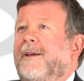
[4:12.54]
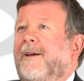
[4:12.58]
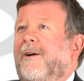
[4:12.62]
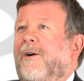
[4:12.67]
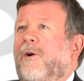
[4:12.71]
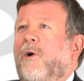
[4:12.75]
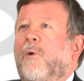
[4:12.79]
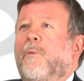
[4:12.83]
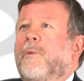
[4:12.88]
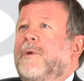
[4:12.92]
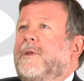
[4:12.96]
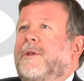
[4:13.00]

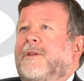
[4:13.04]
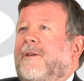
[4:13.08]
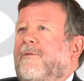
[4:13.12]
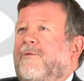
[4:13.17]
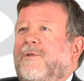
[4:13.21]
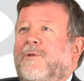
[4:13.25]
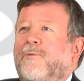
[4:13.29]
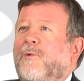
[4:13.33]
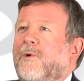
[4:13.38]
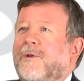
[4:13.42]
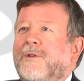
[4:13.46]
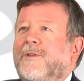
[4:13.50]
almost as if
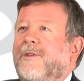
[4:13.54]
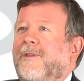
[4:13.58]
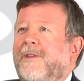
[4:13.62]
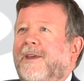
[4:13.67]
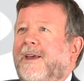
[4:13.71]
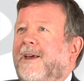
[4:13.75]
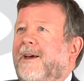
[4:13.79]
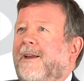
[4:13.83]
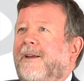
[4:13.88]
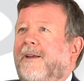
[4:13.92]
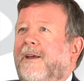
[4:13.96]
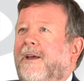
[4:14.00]
she wasn't
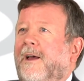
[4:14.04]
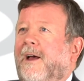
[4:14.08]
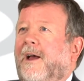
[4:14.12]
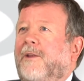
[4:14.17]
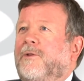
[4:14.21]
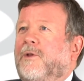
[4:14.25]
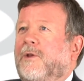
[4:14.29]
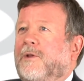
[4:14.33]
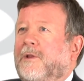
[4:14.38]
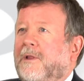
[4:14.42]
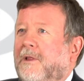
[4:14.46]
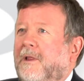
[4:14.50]
there, and
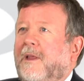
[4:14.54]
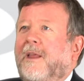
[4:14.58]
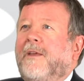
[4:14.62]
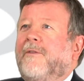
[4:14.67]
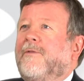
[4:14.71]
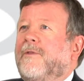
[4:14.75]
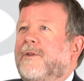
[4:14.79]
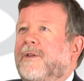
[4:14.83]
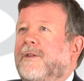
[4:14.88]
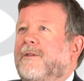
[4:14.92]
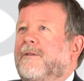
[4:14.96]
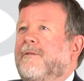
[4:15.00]
just leave
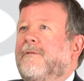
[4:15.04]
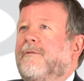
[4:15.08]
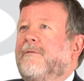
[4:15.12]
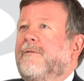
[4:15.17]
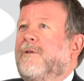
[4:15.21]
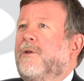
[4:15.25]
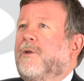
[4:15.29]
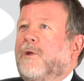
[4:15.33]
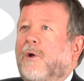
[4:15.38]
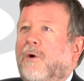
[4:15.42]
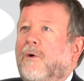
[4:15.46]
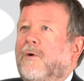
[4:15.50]
us
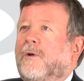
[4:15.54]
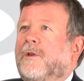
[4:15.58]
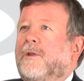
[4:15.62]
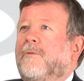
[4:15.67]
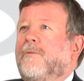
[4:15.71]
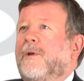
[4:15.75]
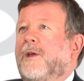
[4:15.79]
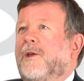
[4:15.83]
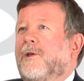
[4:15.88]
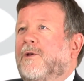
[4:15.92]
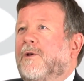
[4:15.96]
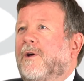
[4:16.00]
to talk to
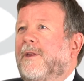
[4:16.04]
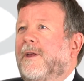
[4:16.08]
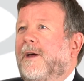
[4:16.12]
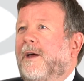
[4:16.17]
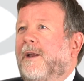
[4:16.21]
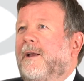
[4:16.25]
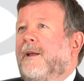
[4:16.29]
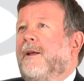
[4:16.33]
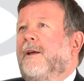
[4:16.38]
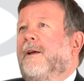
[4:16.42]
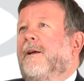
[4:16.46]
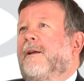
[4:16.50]
each other,
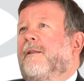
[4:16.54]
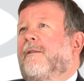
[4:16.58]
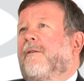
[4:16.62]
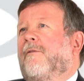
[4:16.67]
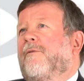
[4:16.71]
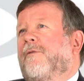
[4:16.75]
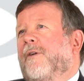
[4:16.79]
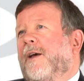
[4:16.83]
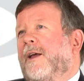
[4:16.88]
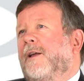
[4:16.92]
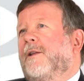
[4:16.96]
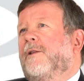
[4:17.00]
to
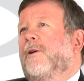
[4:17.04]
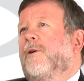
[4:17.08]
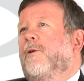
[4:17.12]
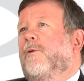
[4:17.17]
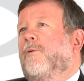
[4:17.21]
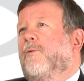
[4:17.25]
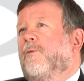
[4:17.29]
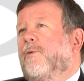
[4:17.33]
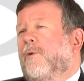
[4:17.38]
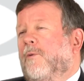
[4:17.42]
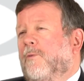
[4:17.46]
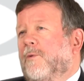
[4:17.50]
find
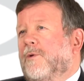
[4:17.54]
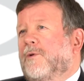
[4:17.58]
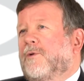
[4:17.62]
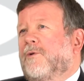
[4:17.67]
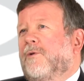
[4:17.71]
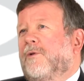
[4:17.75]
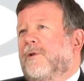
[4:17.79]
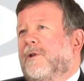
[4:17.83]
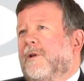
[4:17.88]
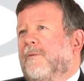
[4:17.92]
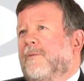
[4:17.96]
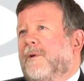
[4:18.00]
out what was
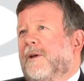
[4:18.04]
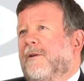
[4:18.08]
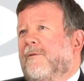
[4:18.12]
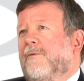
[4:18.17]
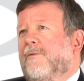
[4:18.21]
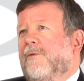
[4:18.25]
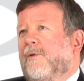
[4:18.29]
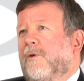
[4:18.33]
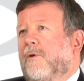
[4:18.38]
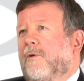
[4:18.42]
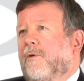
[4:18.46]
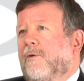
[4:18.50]
going to be
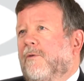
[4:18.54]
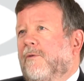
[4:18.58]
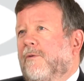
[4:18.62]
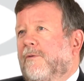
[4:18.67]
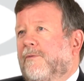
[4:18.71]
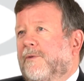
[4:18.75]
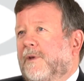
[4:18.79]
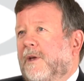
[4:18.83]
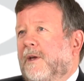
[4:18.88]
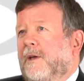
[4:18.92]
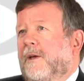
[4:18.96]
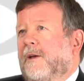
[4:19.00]

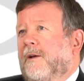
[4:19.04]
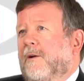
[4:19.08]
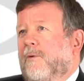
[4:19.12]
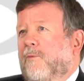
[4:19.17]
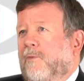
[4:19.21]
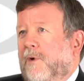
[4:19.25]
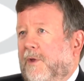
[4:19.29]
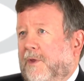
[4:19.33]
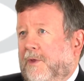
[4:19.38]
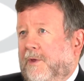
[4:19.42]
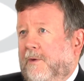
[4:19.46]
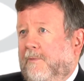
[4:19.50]
involved
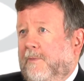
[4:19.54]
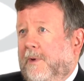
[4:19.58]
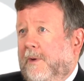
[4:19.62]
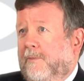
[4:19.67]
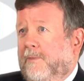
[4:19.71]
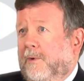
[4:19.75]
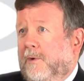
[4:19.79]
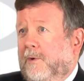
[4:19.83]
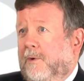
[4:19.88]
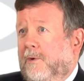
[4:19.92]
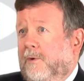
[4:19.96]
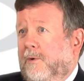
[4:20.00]
with the
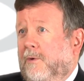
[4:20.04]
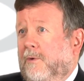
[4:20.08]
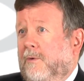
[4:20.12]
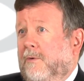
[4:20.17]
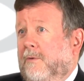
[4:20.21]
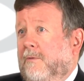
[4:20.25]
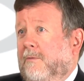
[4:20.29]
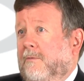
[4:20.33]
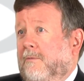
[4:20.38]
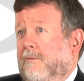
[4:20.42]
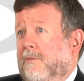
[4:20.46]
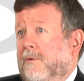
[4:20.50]
people
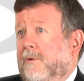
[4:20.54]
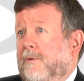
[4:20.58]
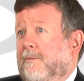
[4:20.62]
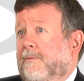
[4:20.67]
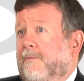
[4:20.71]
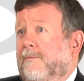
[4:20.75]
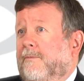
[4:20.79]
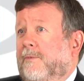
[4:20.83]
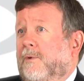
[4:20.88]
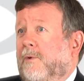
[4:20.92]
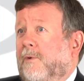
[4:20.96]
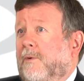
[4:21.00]
who were
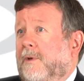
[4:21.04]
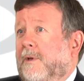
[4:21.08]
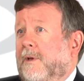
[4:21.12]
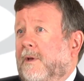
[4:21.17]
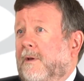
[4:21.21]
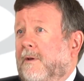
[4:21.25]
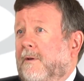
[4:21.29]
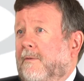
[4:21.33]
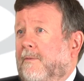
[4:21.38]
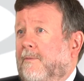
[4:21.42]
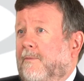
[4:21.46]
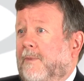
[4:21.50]
going
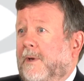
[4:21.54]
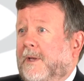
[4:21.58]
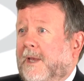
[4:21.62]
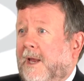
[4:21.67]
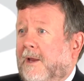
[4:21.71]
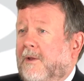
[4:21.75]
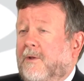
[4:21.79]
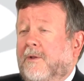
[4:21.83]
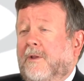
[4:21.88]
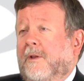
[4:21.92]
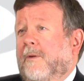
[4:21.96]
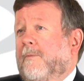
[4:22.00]
to
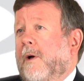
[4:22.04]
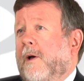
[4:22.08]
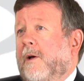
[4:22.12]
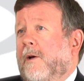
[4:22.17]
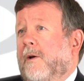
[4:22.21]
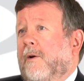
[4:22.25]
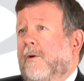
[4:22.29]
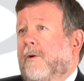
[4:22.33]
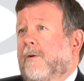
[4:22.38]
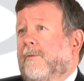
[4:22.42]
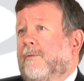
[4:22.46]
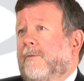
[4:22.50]
potentially buy
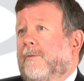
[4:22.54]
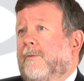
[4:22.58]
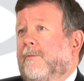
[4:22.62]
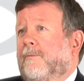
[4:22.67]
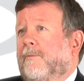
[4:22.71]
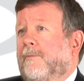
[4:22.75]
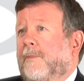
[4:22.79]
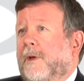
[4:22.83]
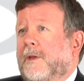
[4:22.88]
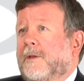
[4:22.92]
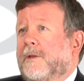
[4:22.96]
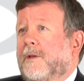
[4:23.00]
our
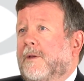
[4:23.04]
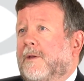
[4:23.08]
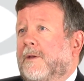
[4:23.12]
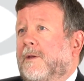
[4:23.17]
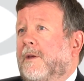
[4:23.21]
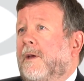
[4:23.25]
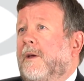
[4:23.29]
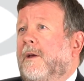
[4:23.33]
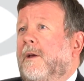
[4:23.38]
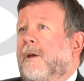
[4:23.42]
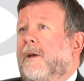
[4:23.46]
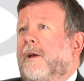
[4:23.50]
business
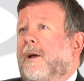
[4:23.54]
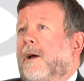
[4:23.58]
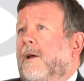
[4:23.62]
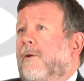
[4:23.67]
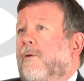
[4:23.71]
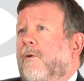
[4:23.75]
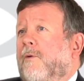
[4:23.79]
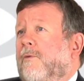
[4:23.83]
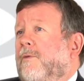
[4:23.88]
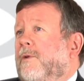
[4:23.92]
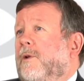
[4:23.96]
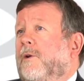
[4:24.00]
and
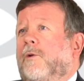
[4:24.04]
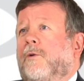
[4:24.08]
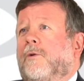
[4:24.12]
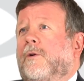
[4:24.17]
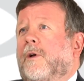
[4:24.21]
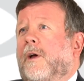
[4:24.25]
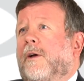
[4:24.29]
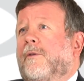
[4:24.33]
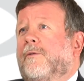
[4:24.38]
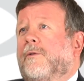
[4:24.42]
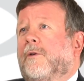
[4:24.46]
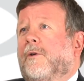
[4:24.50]
hopefully look
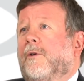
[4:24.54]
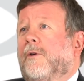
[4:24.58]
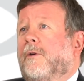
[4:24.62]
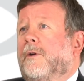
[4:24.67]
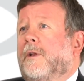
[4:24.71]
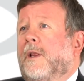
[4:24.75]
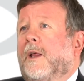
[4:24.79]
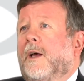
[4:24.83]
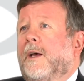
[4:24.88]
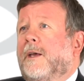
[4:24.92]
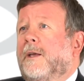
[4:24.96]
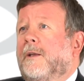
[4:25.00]
after our
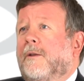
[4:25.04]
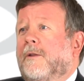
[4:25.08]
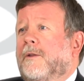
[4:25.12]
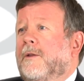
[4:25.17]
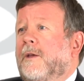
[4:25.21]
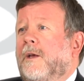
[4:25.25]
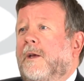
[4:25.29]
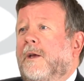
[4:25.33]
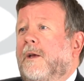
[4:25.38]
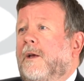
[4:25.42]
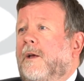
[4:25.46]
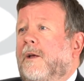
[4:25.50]
clients.
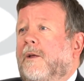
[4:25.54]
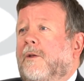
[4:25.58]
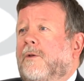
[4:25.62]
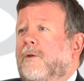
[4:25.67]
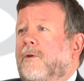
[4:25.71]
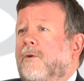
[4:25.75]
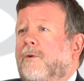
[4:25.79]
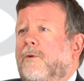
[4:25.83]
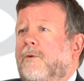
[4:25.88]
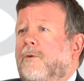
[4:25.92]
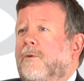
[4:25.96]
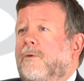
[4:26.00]

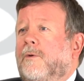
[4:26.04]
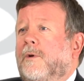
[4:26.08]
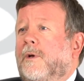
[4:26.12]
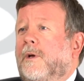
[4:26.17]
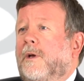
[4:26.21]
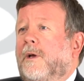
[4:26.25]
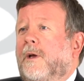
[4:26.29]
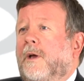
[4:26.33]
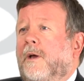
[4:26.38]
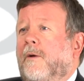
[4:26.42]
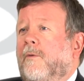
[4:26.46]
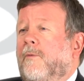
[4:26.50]
So
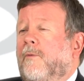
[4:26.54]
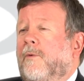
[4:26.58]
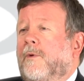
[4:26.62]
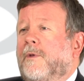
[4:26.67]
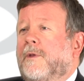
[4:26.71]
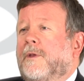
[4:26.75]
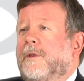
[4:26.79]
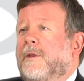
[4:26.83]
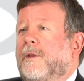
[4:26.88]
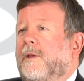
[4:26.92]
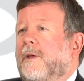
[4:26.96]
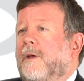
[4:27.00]
it
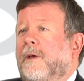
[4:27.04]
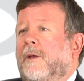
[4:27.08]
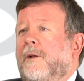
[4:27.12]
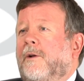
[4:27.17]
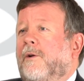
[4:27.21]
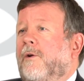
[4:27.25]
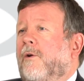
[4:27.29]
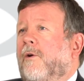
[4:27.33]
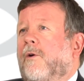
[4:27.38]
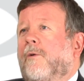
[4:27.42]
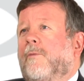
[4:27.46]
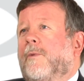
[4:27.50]
was an
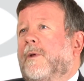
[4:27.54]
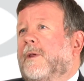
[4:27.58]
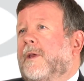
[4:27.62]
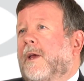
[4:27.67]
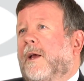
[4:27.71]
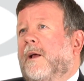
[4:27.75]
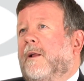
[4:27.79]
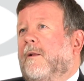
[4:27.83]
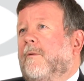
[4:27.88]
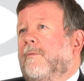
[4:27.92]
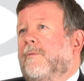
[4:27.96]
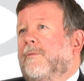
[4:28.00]
enormous
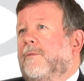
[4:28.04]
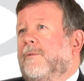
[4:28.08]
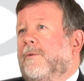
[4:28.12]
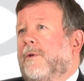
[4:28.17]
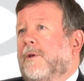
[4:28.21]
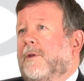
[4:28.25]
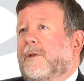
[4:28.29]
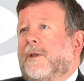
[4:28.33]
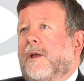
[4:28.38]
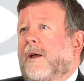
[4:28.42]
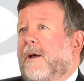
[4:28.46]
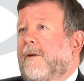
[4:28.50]
help
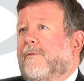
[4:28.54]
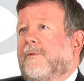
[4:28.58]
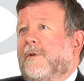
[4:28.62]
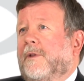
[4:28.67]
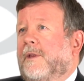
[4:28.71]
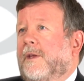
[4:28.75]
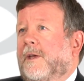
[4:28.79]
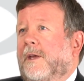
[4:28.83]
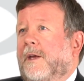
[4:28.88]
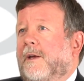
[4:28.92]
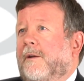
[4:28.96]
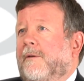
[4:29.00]
just to have her
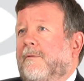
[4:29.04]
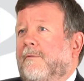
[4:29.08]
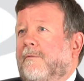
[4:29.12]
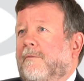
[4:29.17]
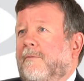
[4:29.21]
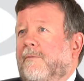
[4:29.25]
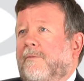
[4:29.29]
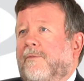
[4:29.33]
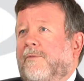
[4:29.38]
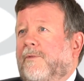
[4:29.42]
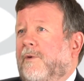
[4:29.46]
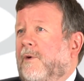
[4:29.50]
there
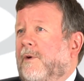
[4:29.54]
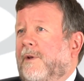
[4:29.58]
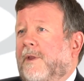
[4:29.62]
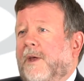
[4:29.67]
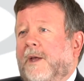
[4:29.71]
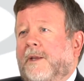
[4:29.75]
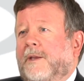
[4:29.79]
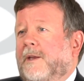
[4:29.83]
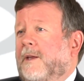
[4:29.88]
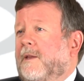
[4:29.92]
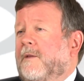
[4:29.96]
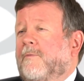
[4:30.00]
for
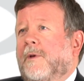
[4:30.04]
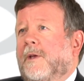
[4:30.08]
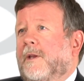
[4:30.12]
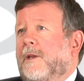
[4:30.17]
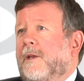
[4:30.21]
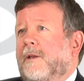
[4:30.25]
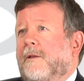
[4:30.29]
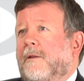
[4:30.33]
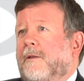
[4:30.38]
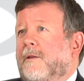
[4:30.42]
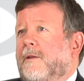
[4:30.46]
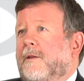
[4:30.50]
that
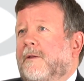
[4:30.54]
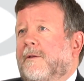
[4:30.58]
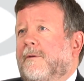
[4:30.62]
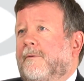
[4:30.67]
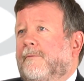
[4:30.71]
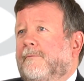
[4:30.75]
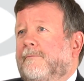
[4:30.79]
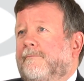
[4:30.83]
experience.